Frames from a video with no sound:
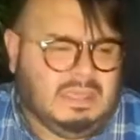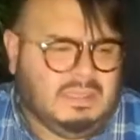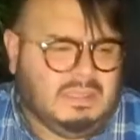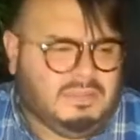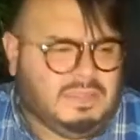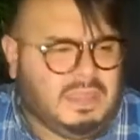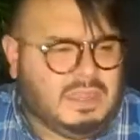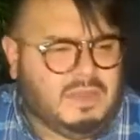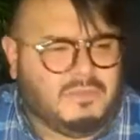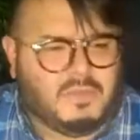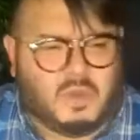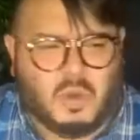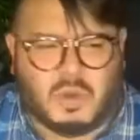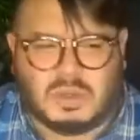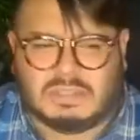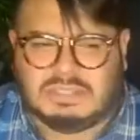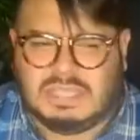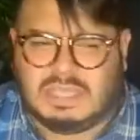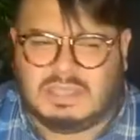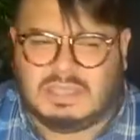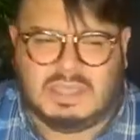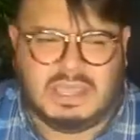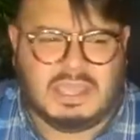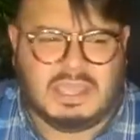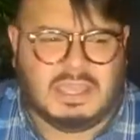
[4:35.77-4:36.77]
Then, of course,
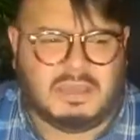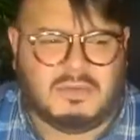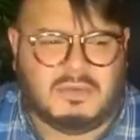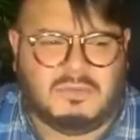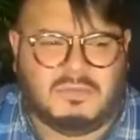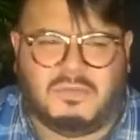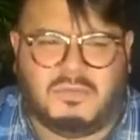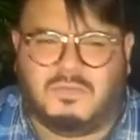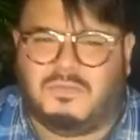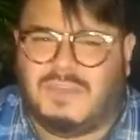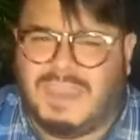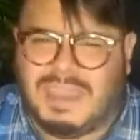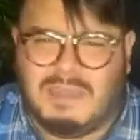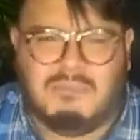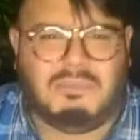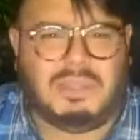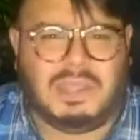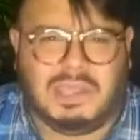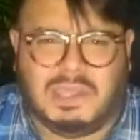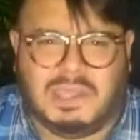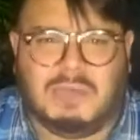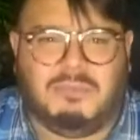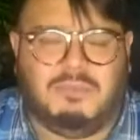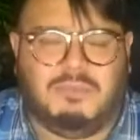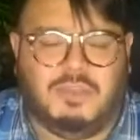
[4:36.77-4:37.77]
I think of
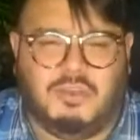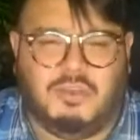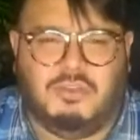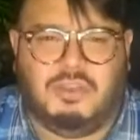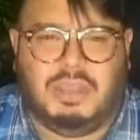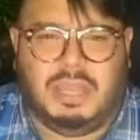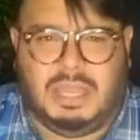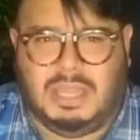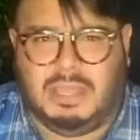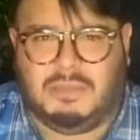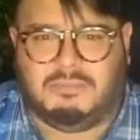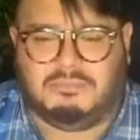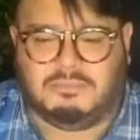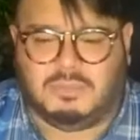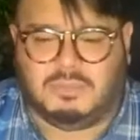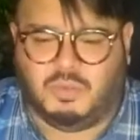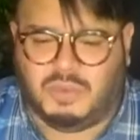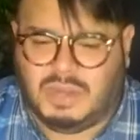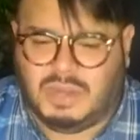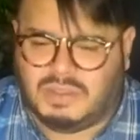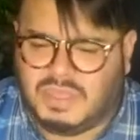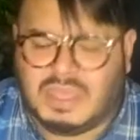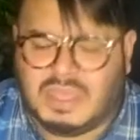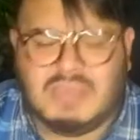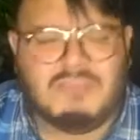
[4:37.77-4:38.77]
family community.
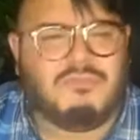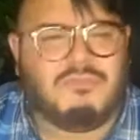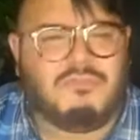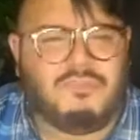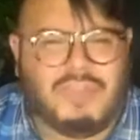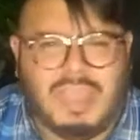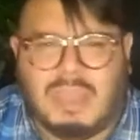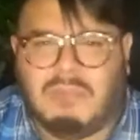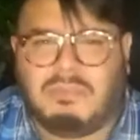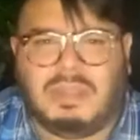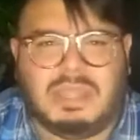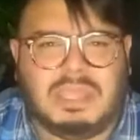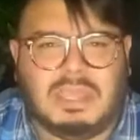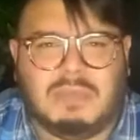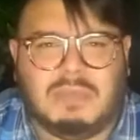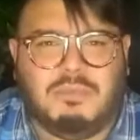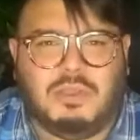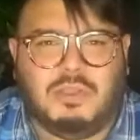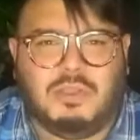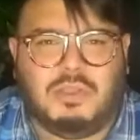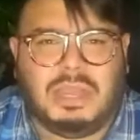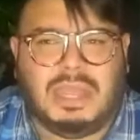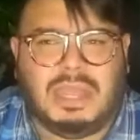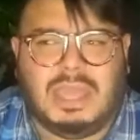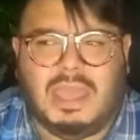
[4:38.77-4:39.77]
When I think of family
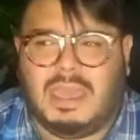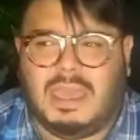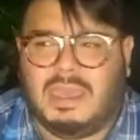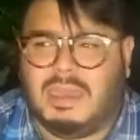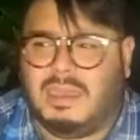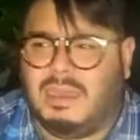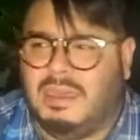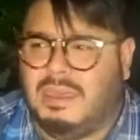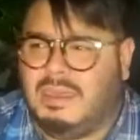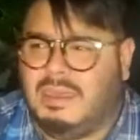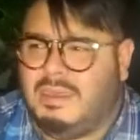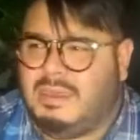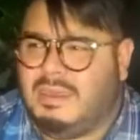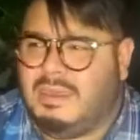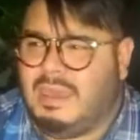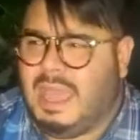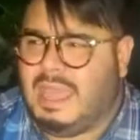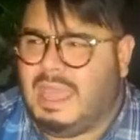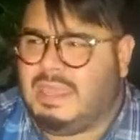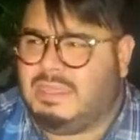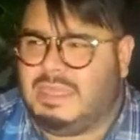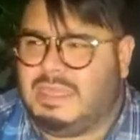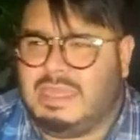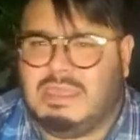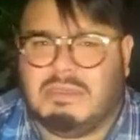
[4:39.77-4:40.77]
community, I
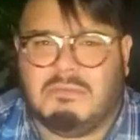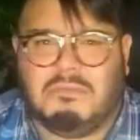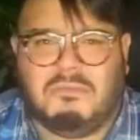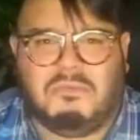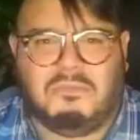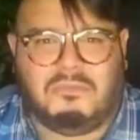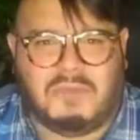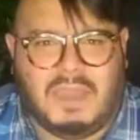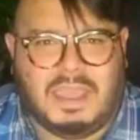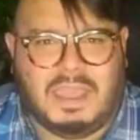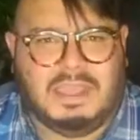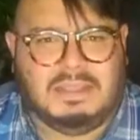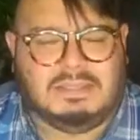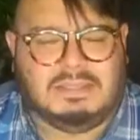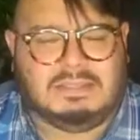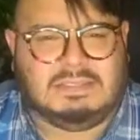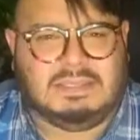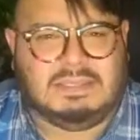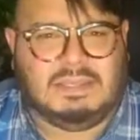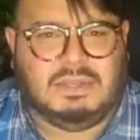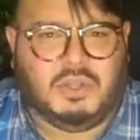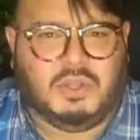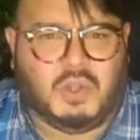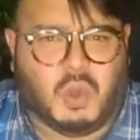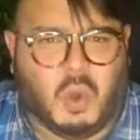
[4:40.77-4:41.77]
think of
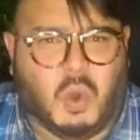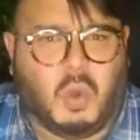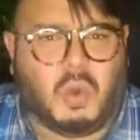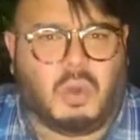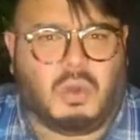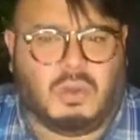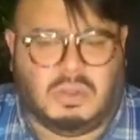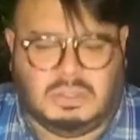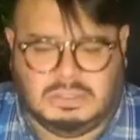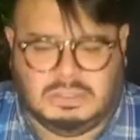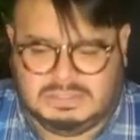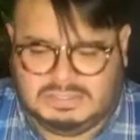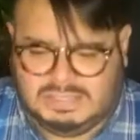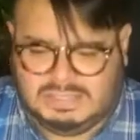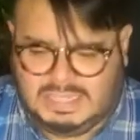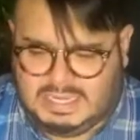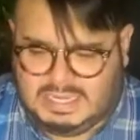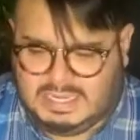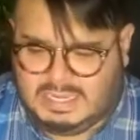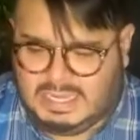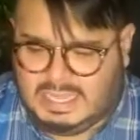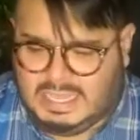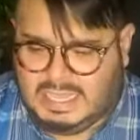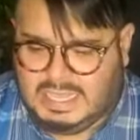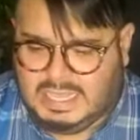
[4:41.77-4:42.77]
fights and quarrels
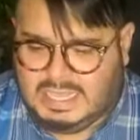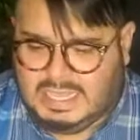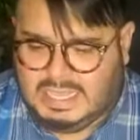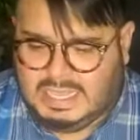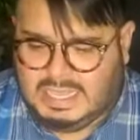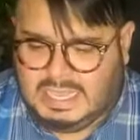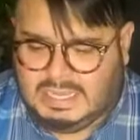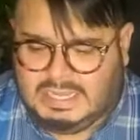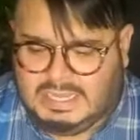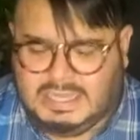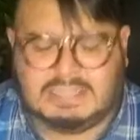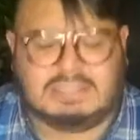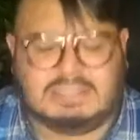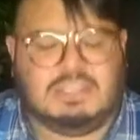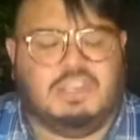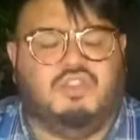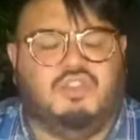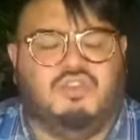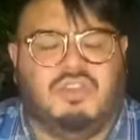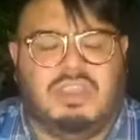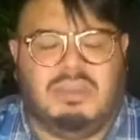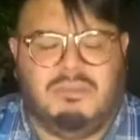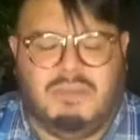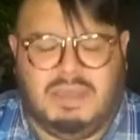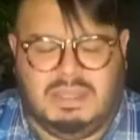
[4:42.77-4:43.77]
and
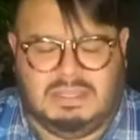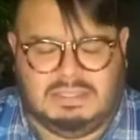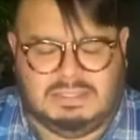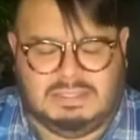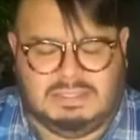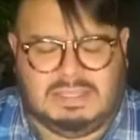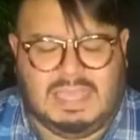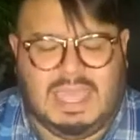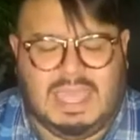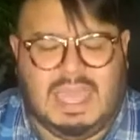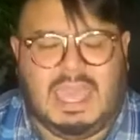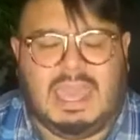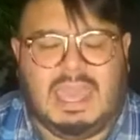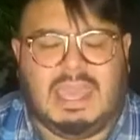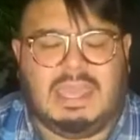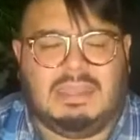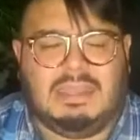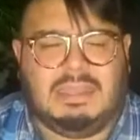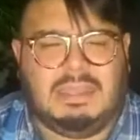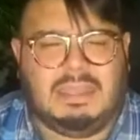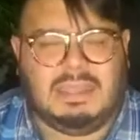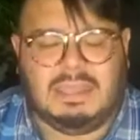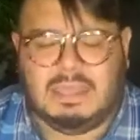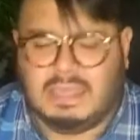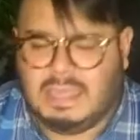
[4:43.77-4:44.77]
disagreements
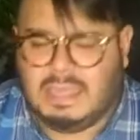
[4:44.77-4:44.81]
and